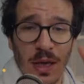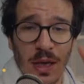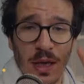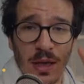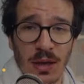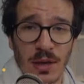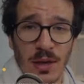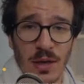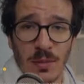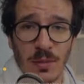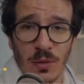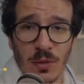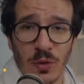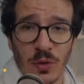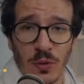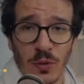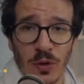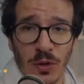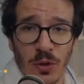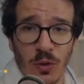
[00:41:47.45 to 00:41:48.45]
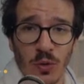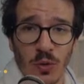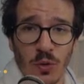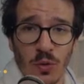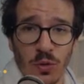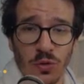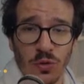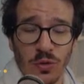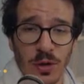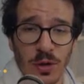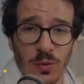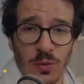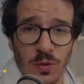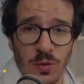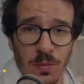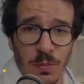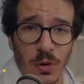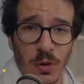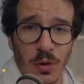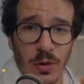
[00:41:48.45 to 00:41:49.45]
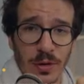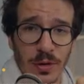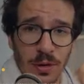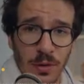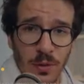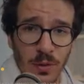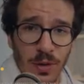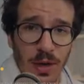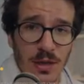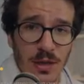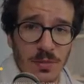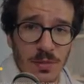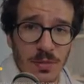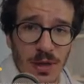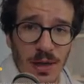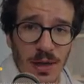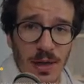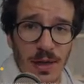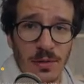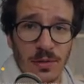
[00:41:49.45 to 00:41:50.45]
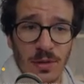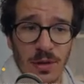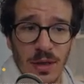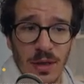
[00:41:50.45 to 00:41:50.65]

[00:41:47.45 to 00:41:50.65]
And then I'm going to try to deploy it to Gatsby Cloud